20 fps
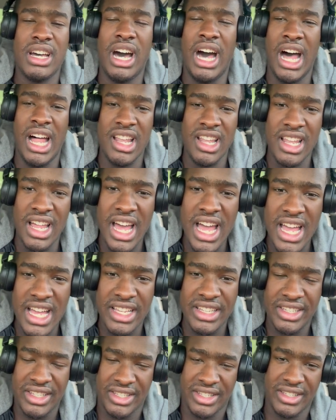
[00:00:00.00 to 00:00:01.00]

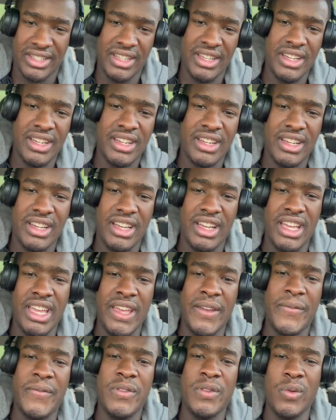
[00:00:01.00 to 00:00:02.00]
Unless
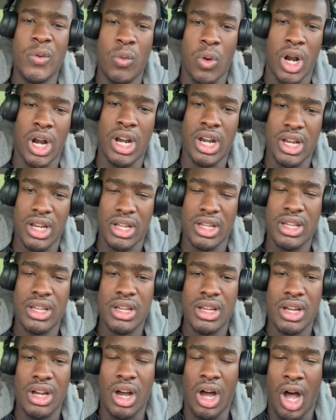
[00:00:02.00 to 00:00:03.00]
if you work
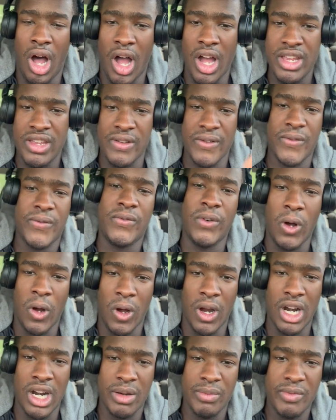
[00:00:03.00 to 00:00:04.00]
on your
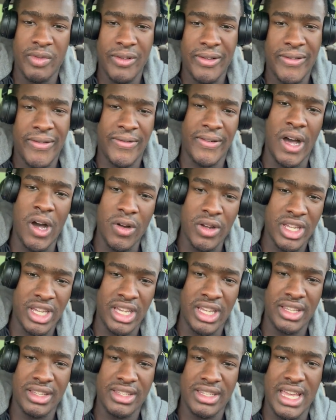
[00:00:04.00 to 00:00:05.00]
form,
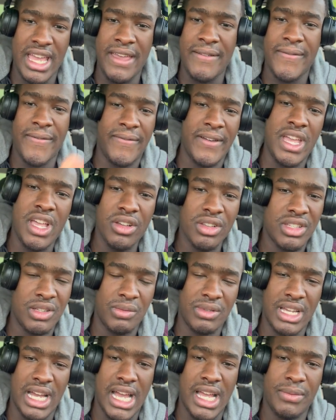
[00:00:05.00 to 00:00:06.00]
focus, and fail
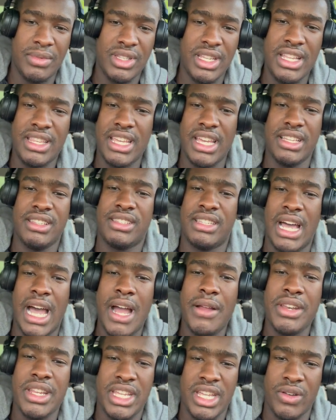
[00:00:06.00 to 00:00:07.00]
sometimes. It takes
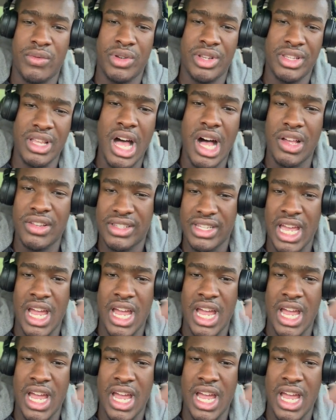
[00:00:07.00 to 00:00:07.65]
time to get results.